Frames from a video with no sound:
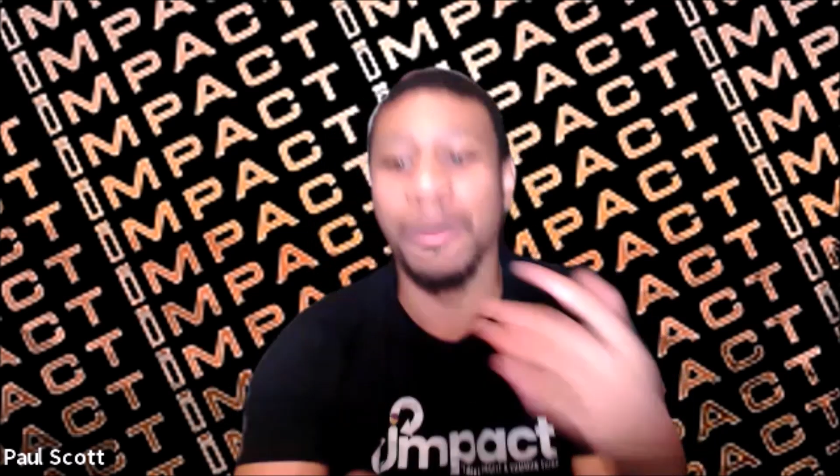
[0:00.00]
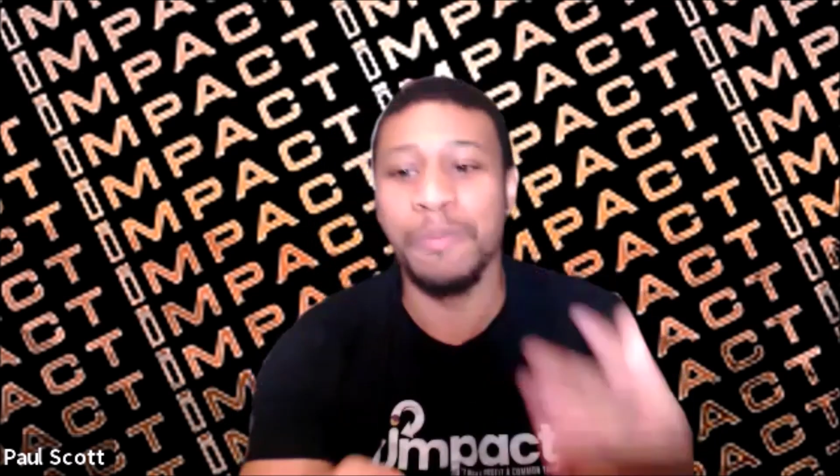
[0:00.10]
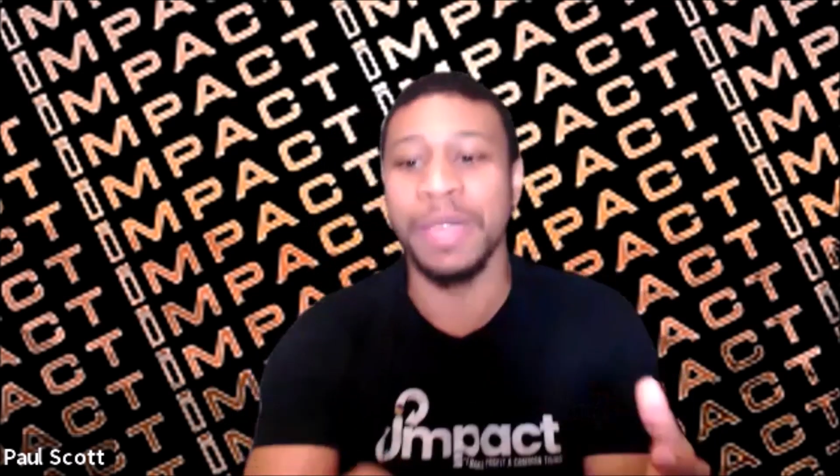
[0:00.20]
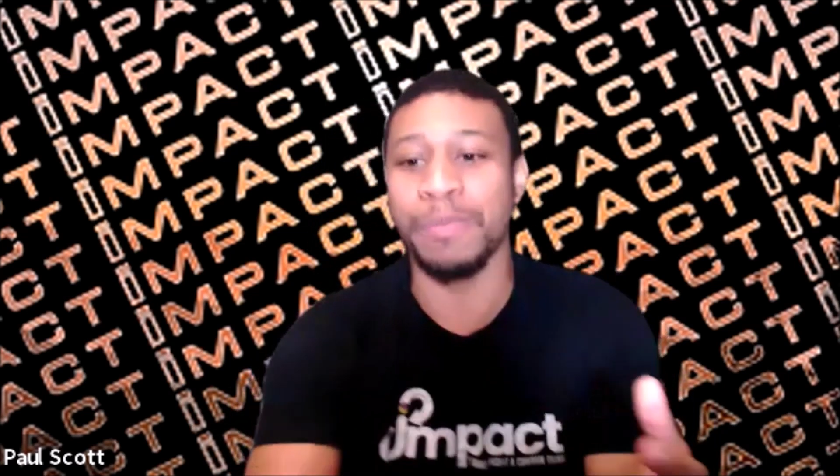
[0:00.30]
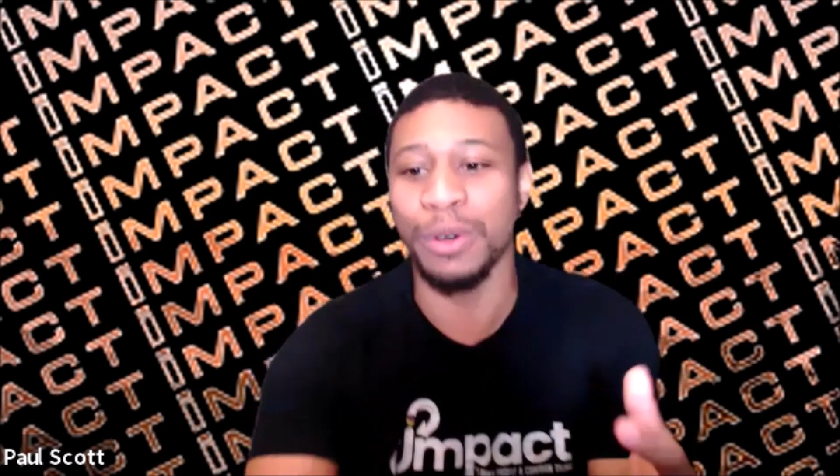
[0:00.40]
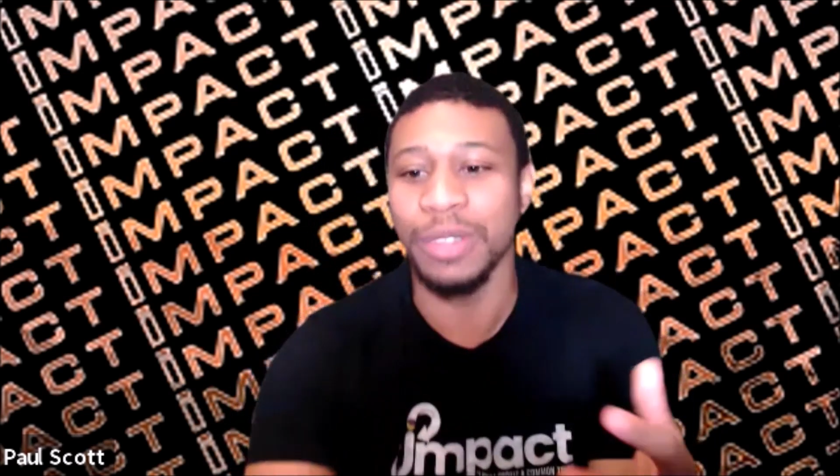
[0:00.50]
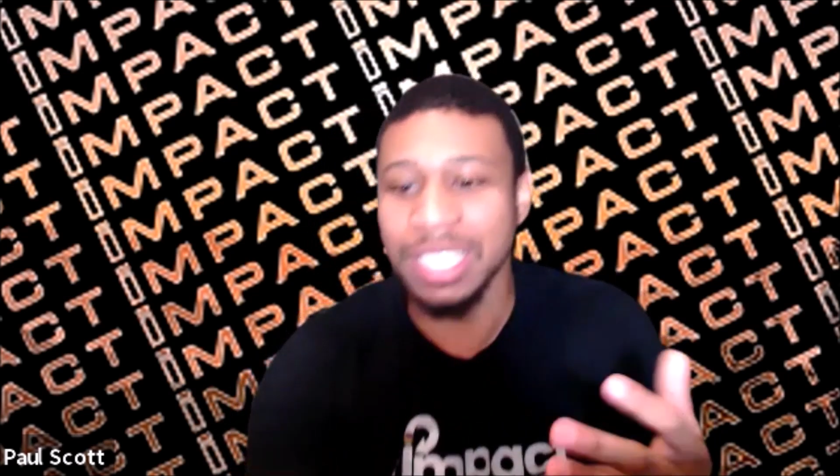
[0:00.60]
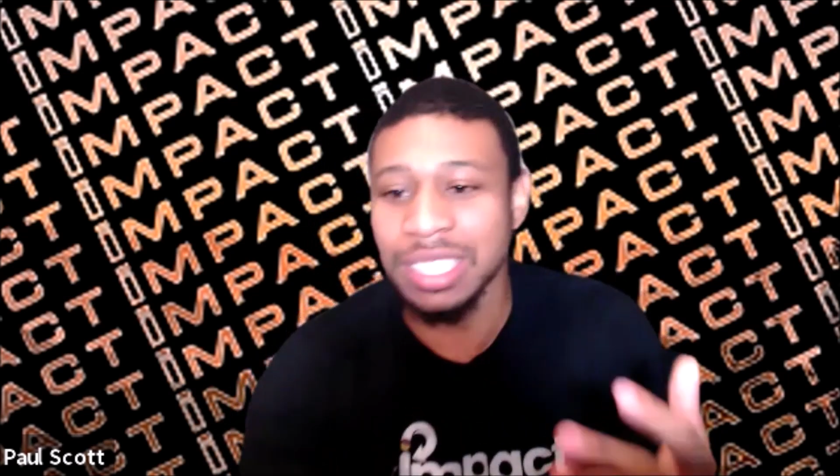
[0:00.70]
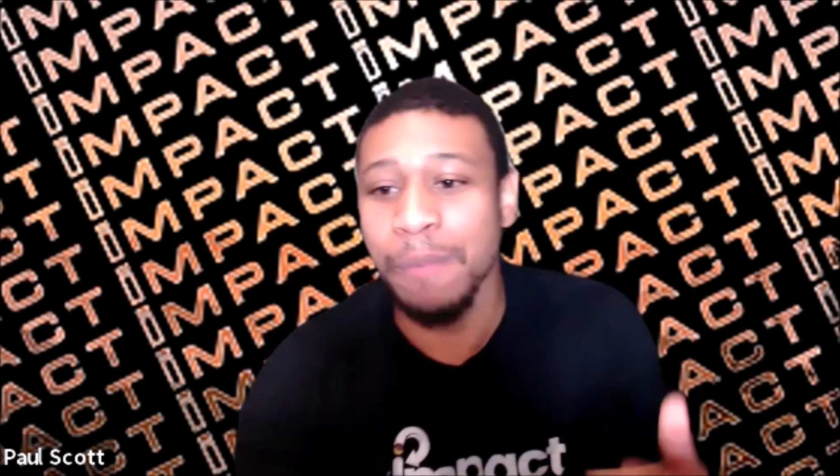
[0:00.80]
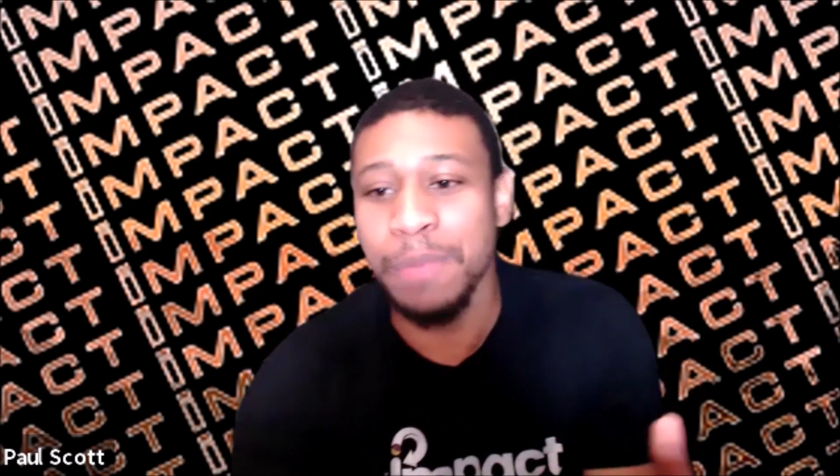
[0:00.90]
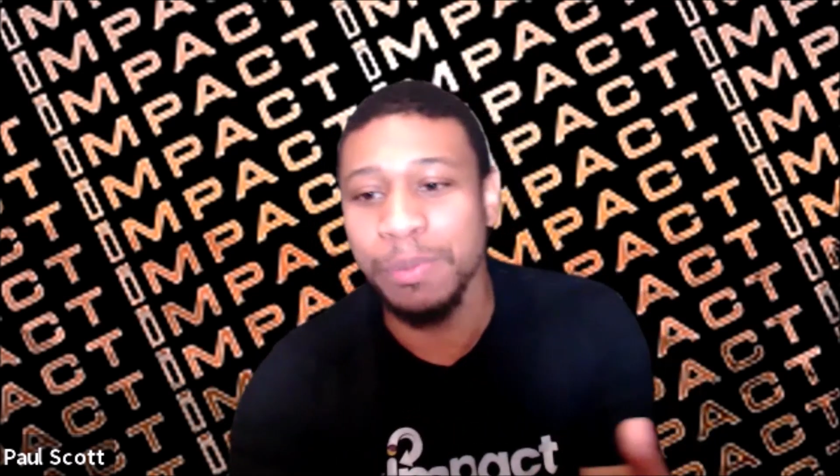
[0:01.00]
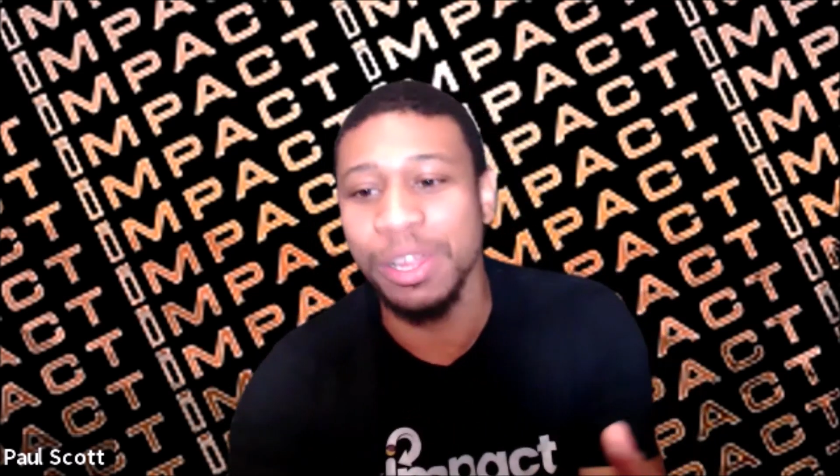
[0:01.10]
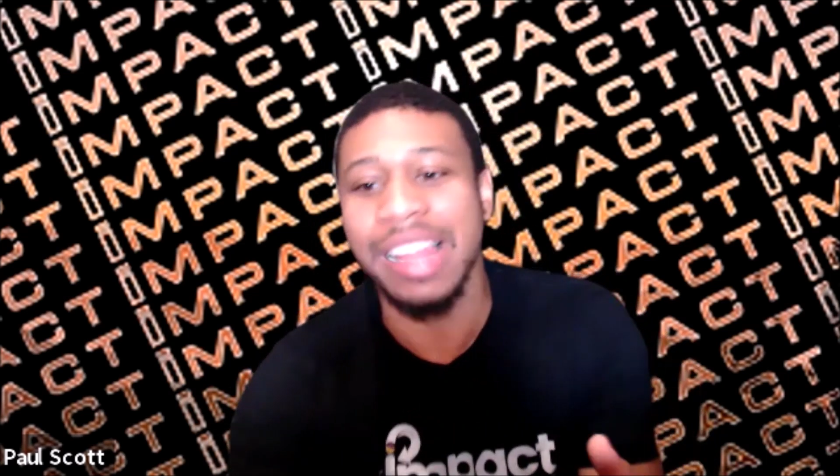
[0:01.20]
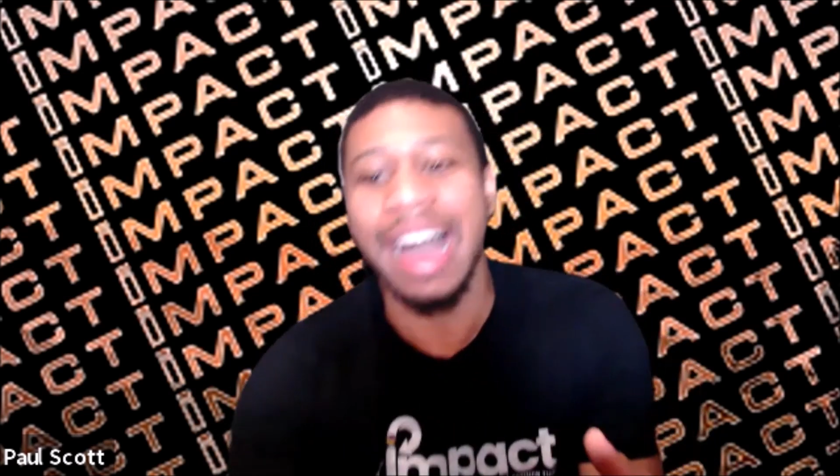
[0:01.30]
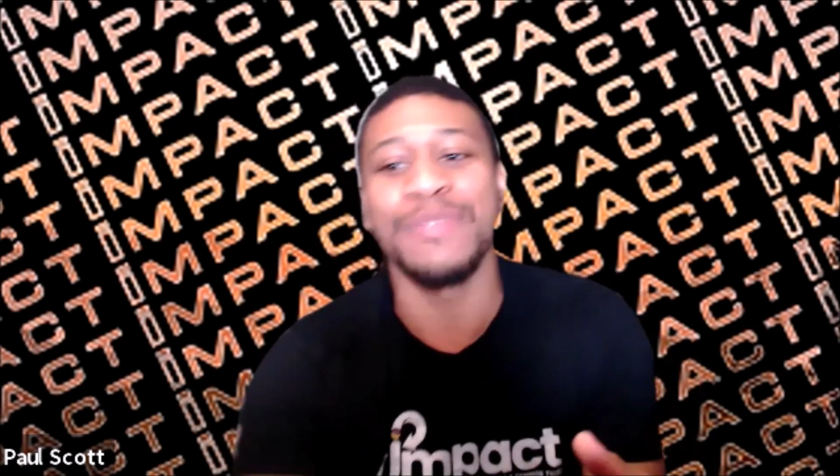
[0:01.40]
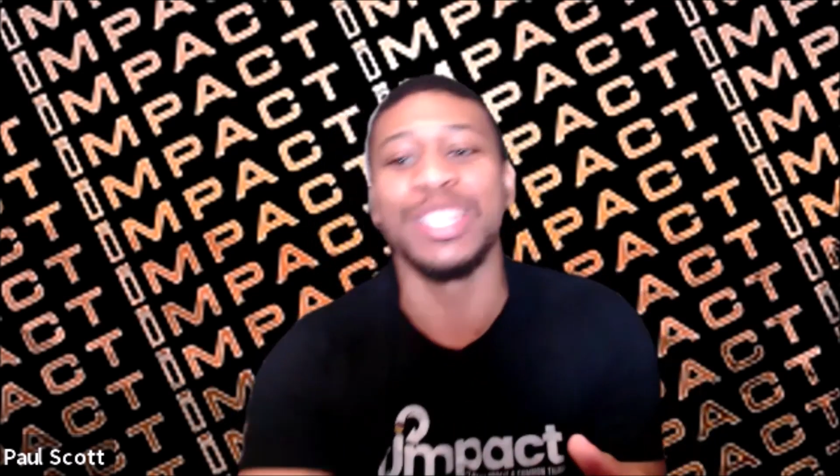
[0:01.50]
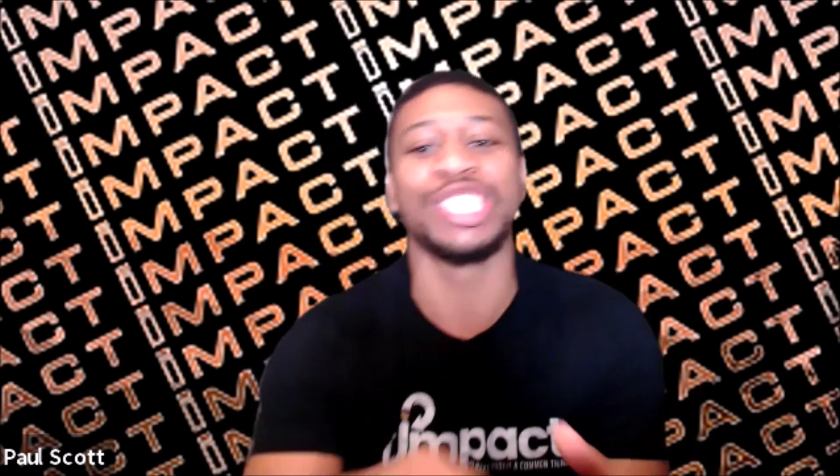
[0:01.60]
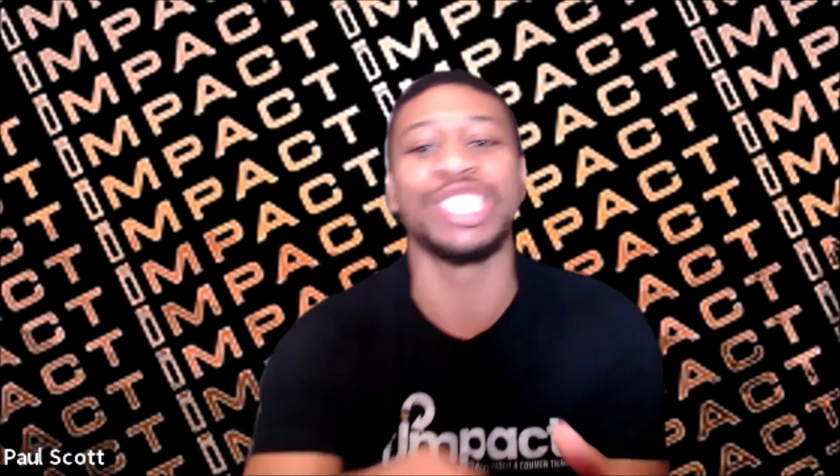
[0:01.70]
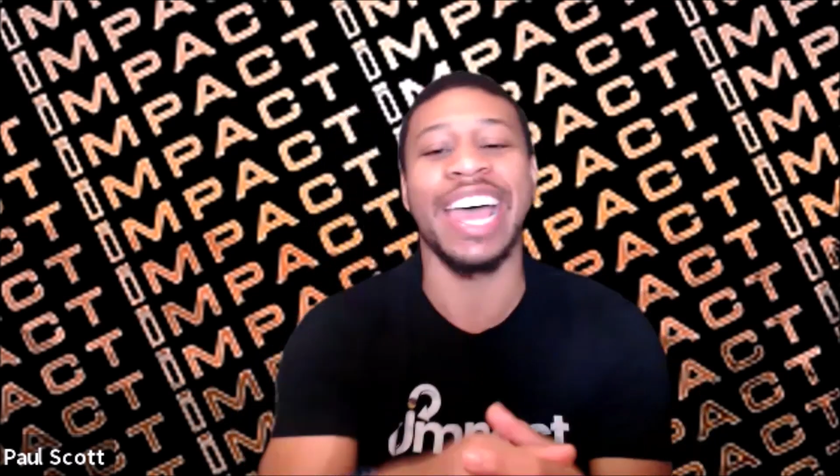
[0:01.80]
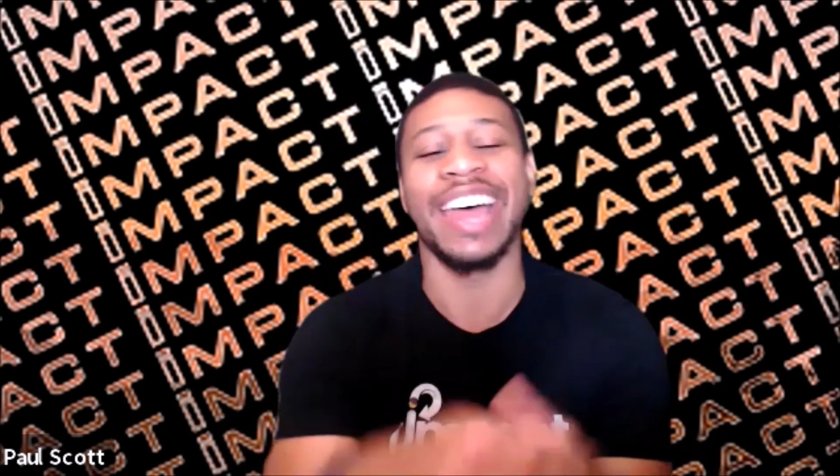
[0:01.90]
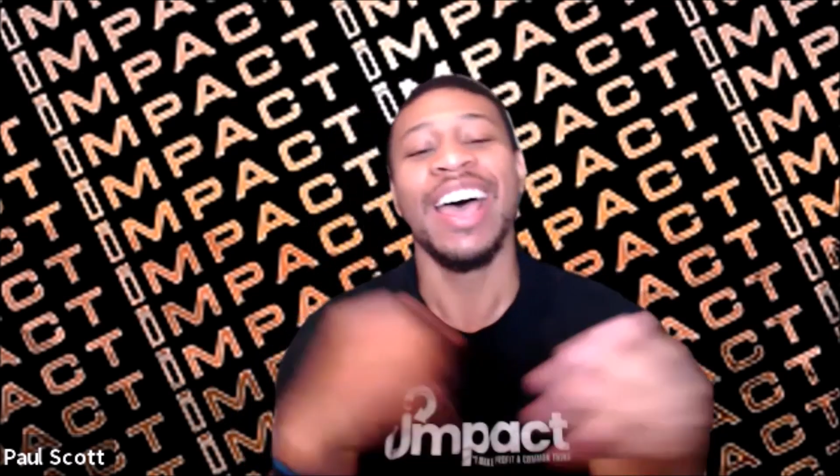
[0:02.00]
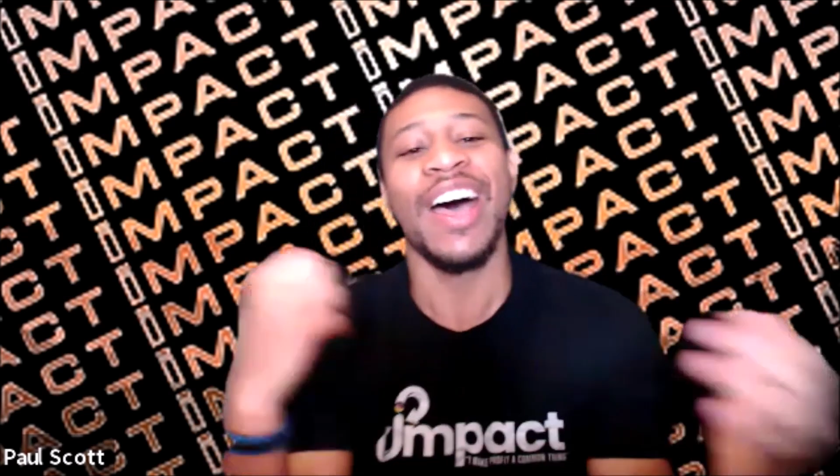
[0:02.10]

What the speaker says: people alive in this chat.